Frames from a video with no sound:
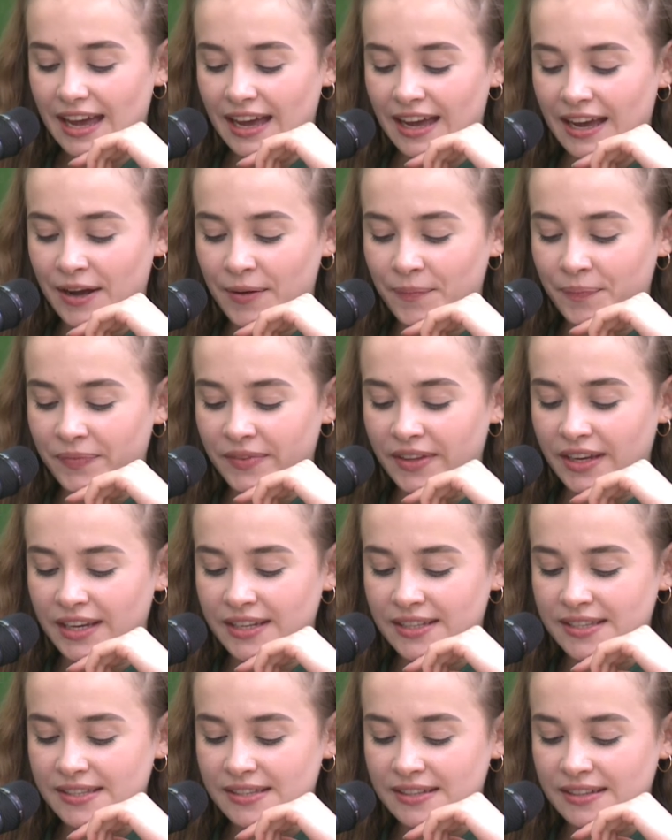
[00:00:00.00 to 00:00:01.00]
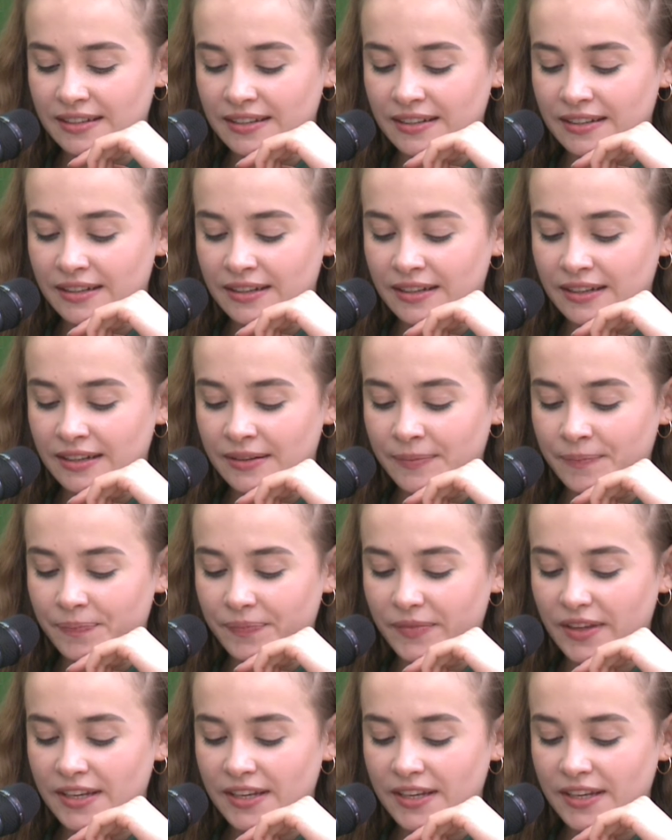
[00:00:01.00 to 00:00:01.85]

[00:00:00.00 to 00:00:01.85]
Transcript: Um, it's um,